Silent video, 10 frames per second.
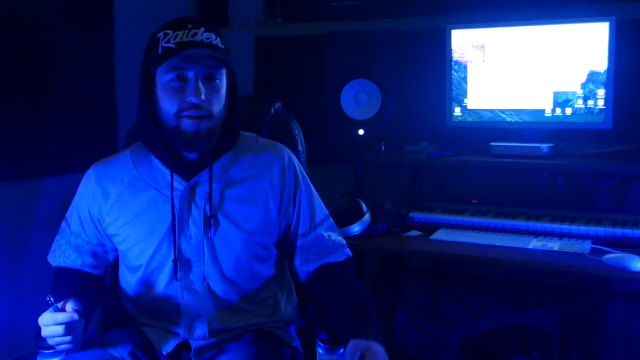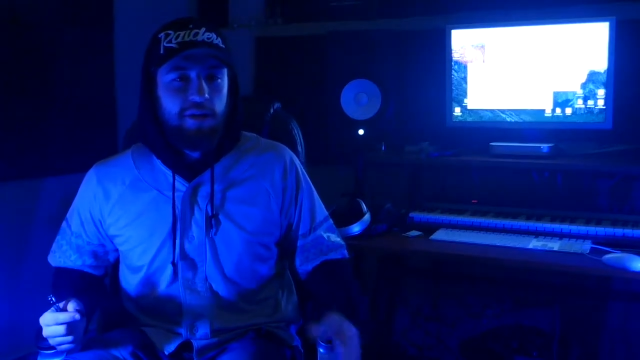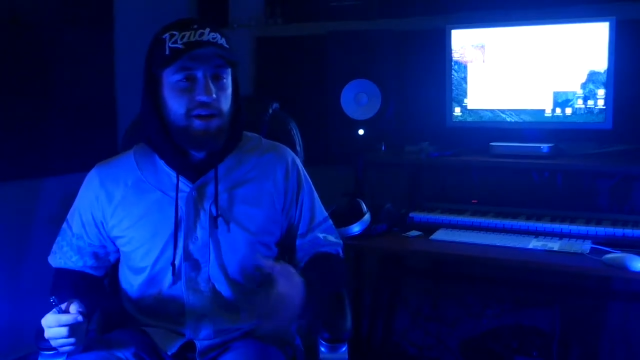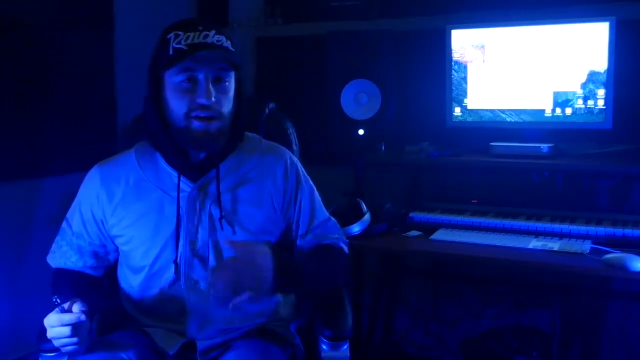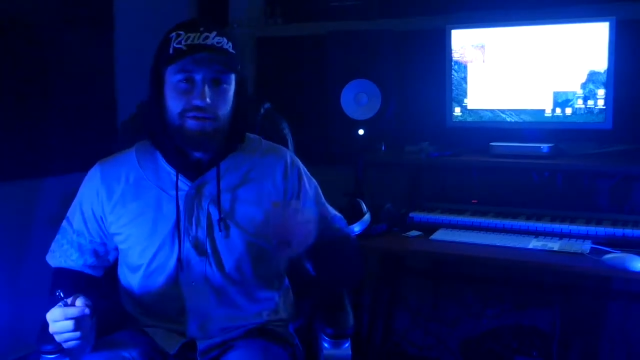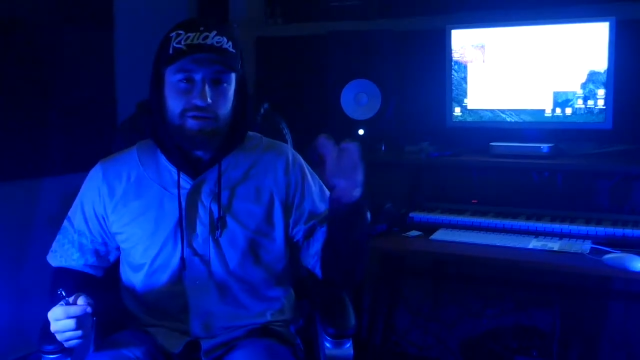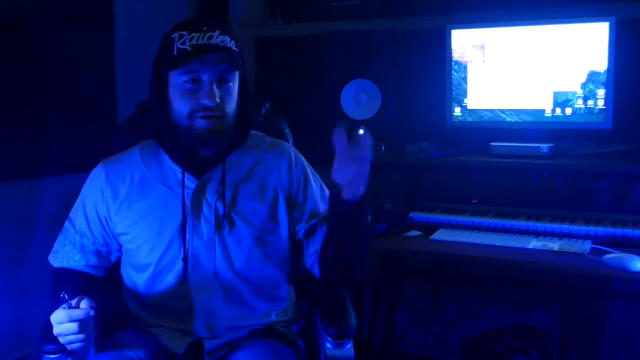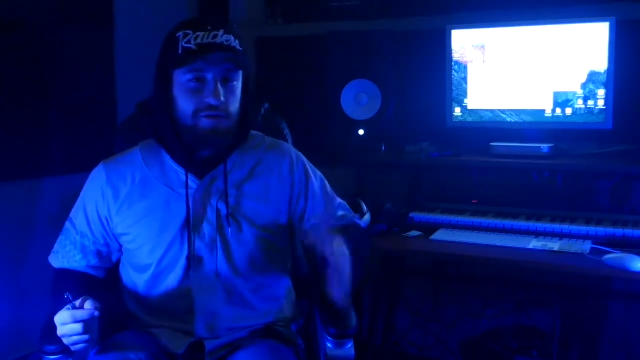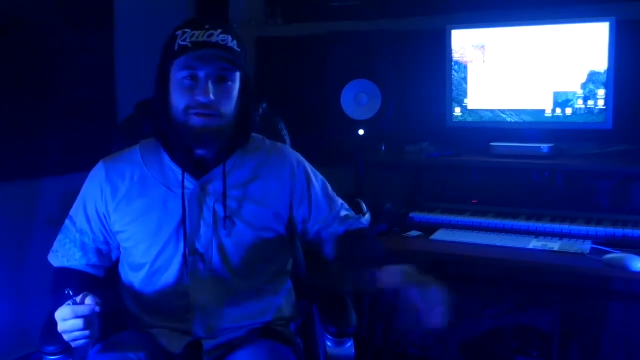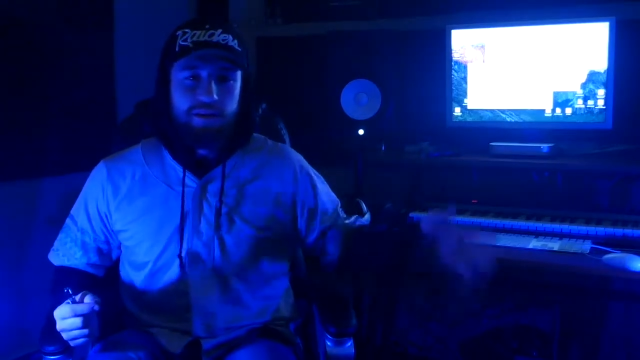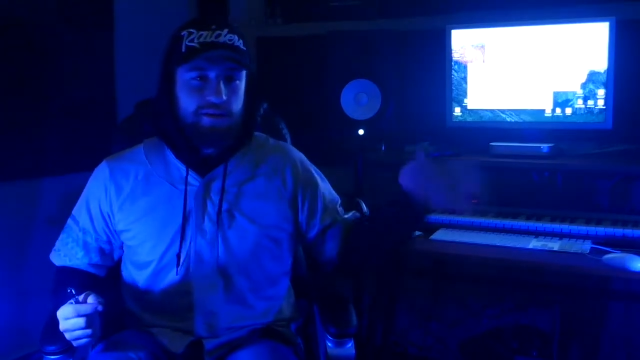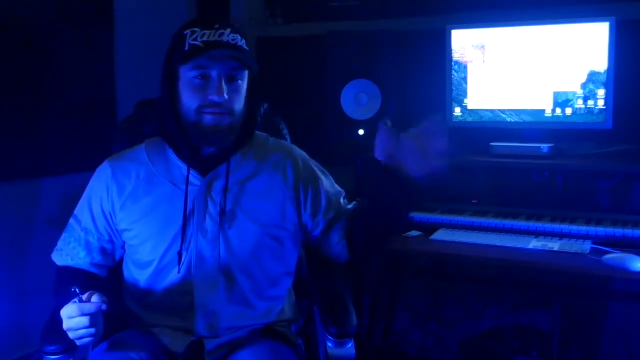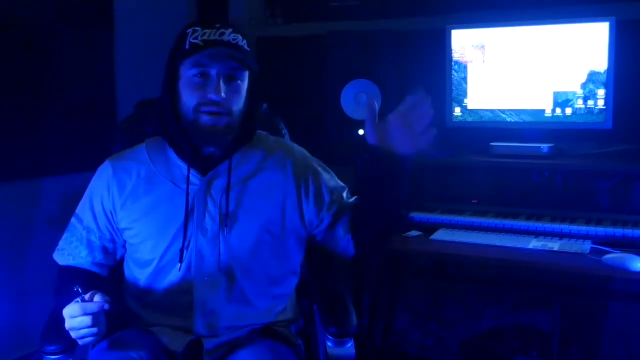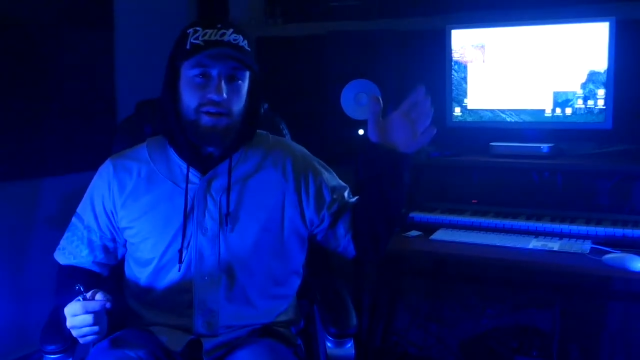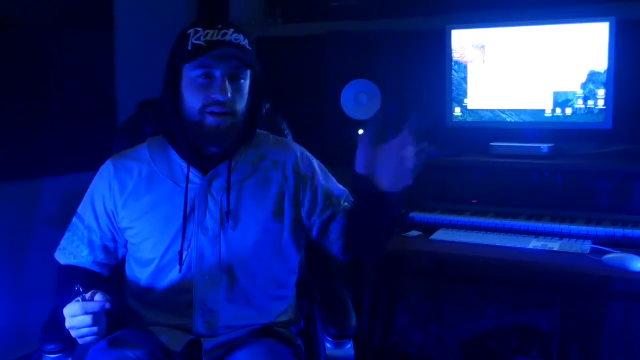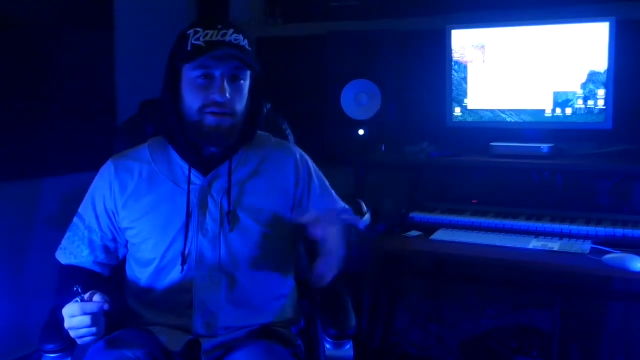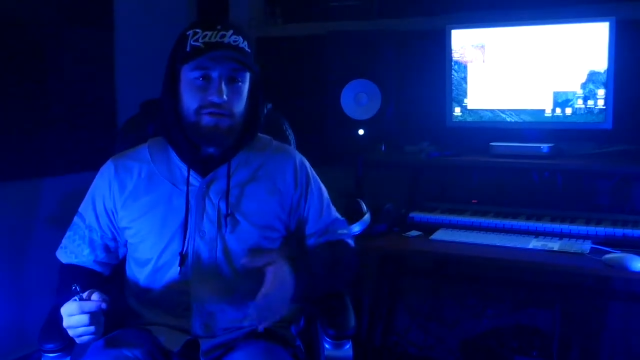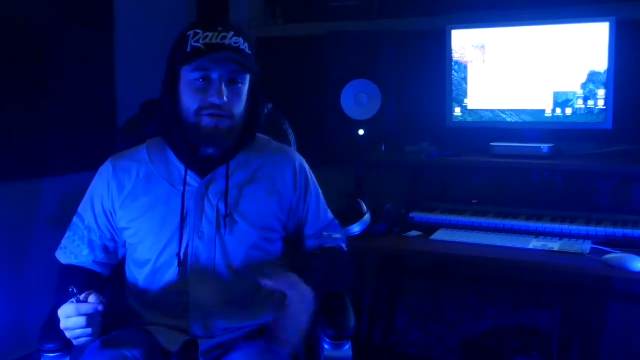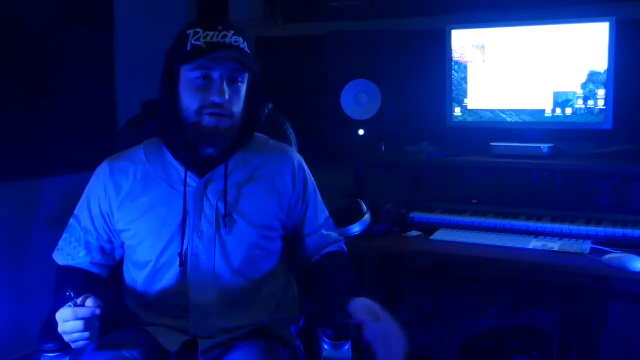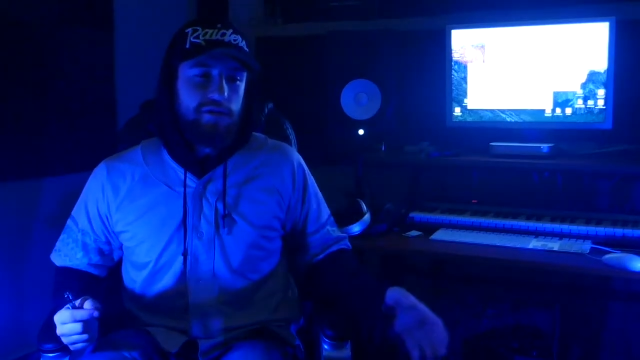but I never told anybody, I never
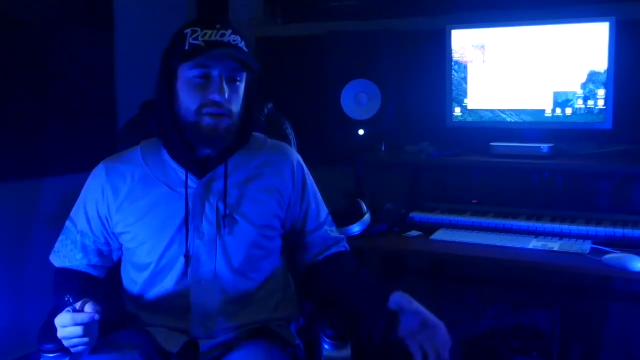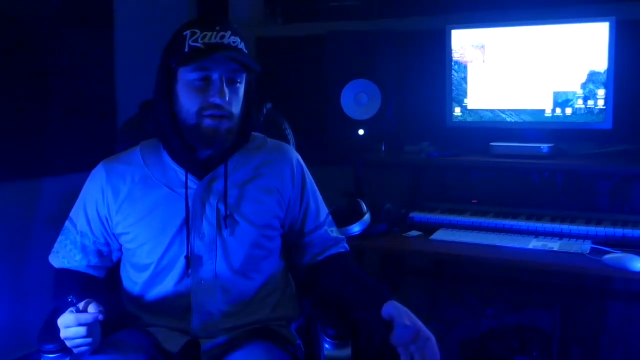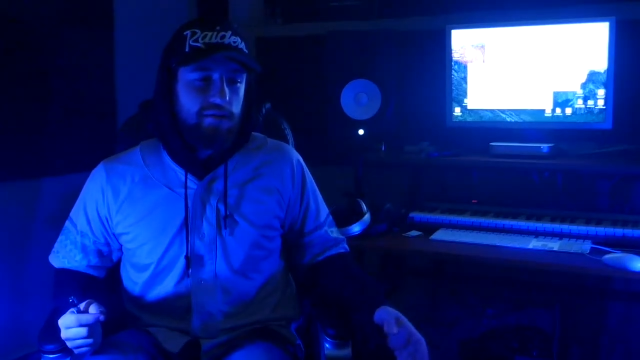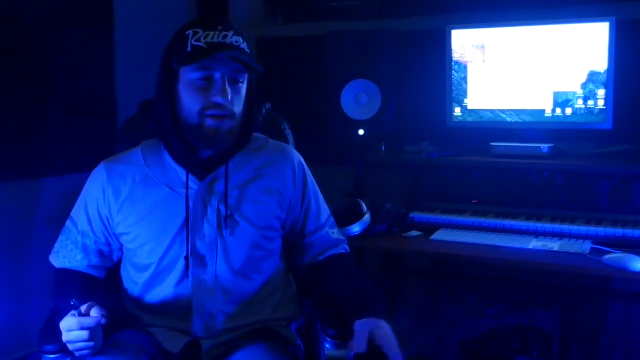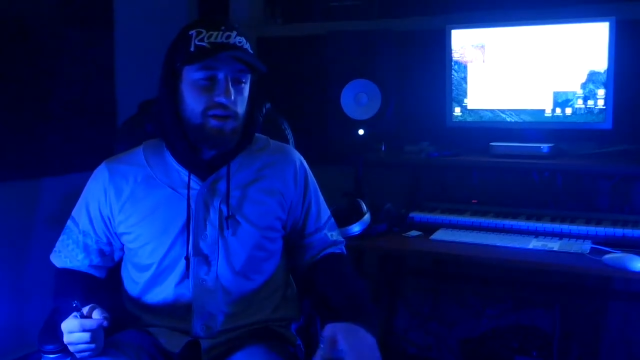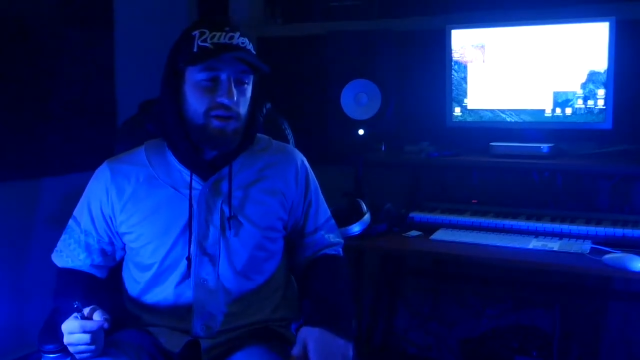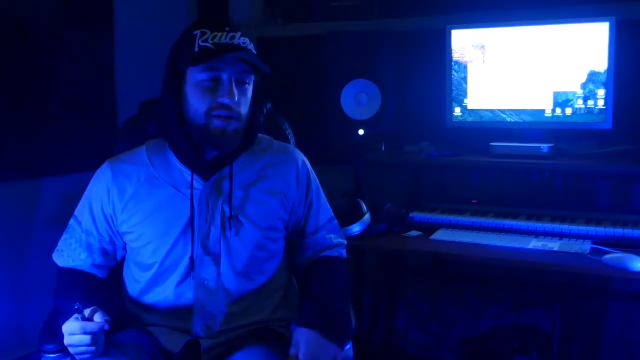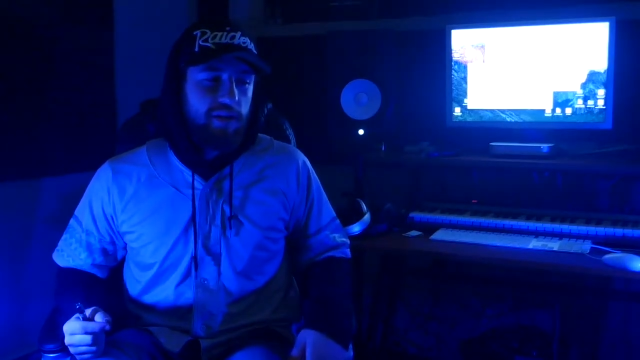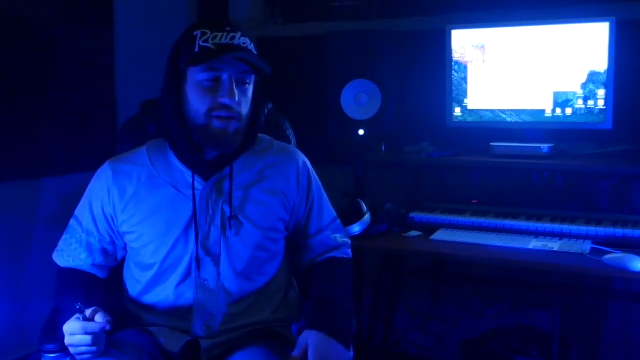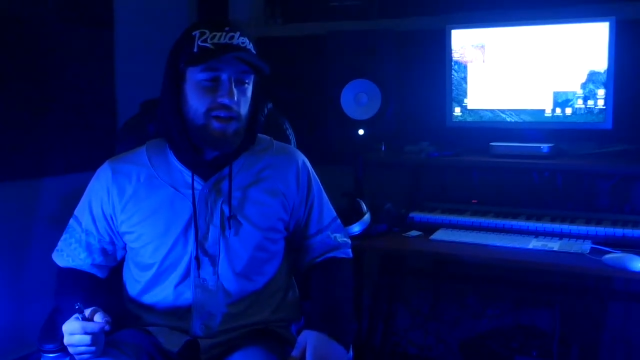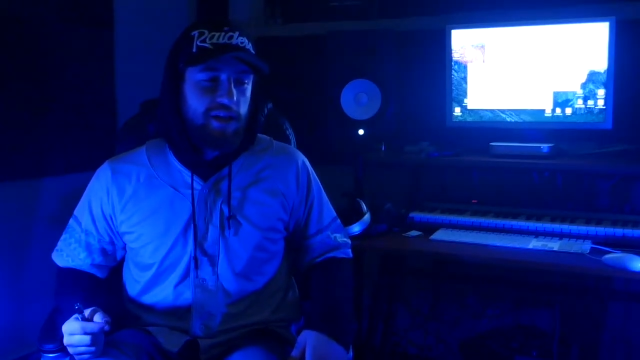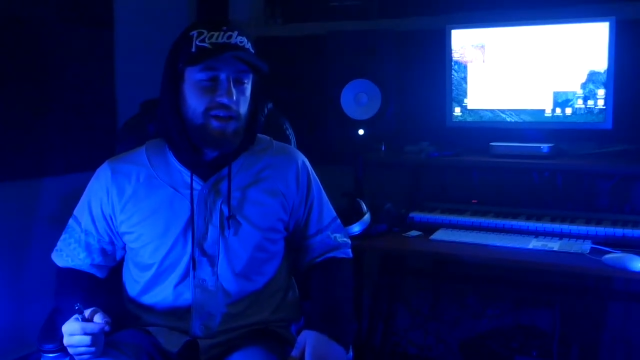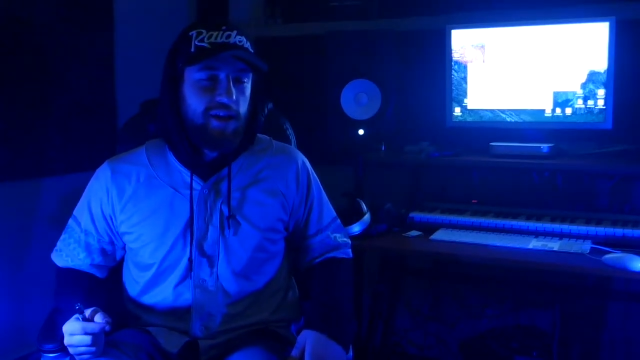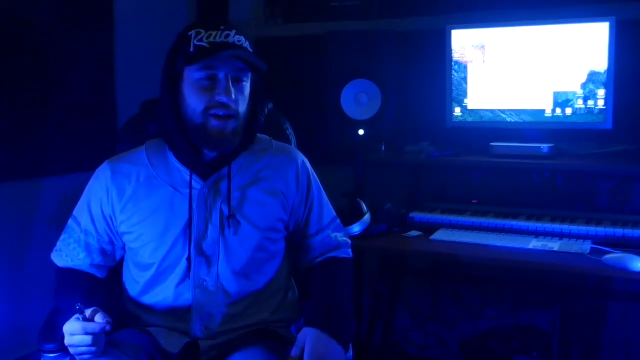showed anybody, and then like